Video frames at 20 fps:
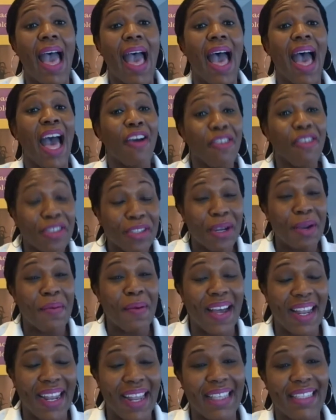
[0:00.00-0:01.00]
After a
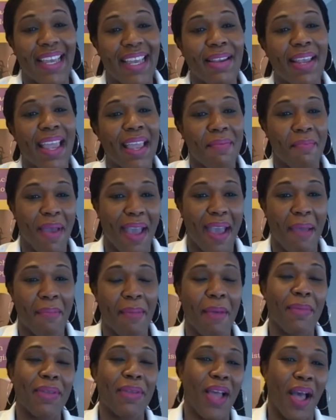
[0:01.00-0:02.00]
while, I said, "Hey, ma'am,
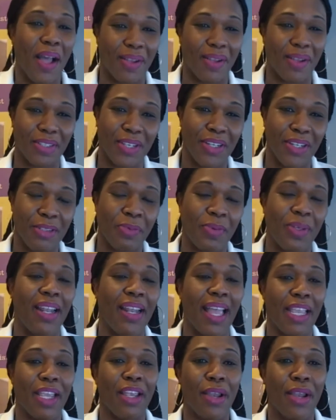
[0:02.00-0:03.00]
I'm a doctor. Just
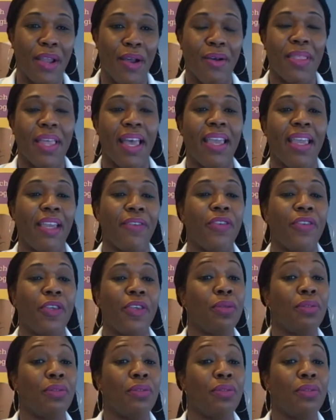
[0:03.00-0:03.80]
want to let you know that if